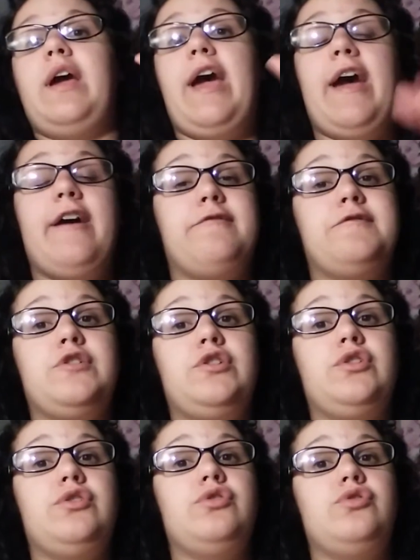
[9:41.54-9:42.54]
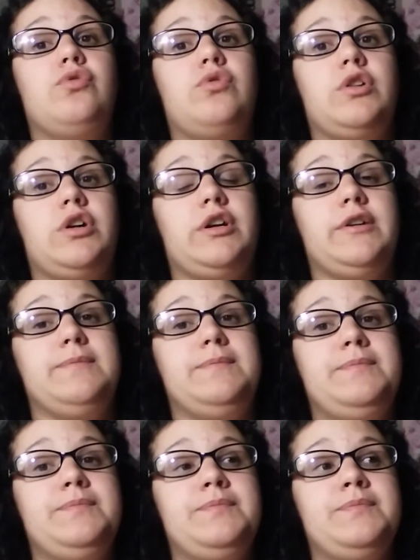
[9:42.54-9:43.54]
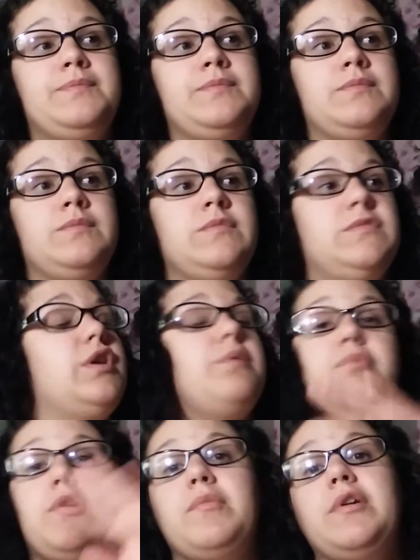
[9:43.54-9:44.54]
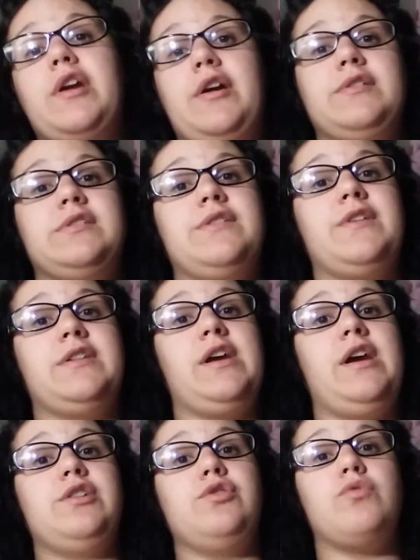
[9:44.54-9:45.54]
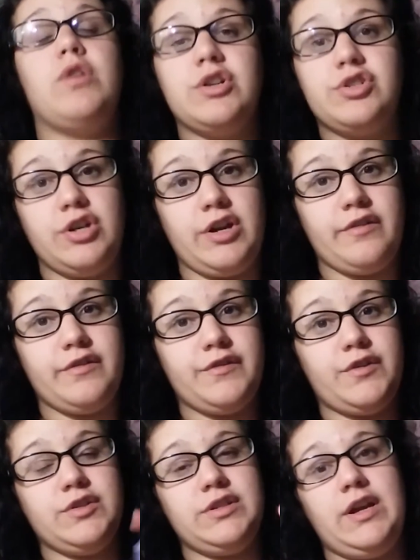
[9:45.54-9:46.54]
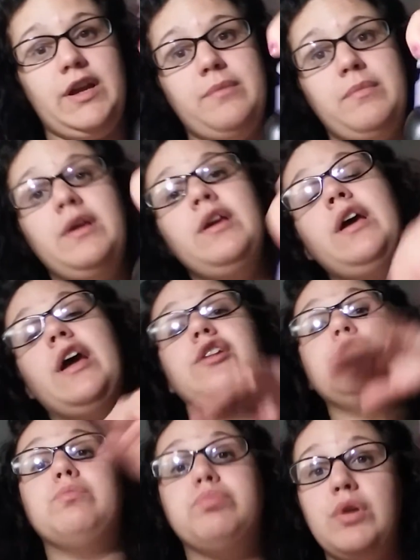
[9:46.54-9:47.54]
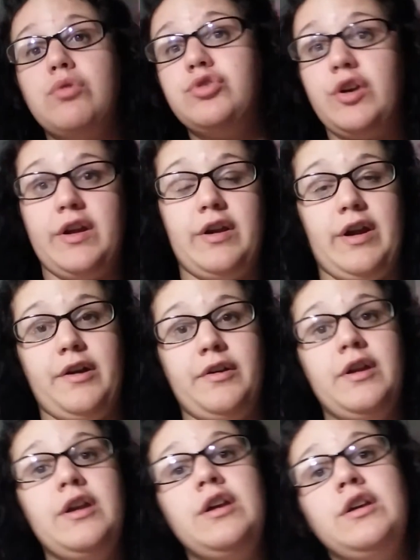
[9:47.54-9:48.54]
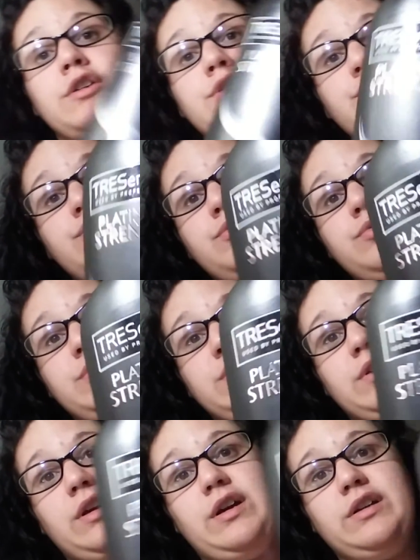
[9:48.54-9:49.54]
after you're done perming your hair and stuff like that, and you wash your hair for the first time, and you blow dry your hair, use